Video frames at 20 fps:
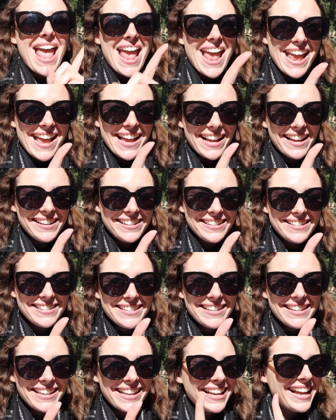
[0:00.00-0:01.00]
and
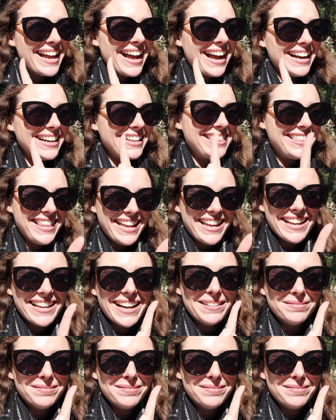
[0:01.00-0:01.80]
I think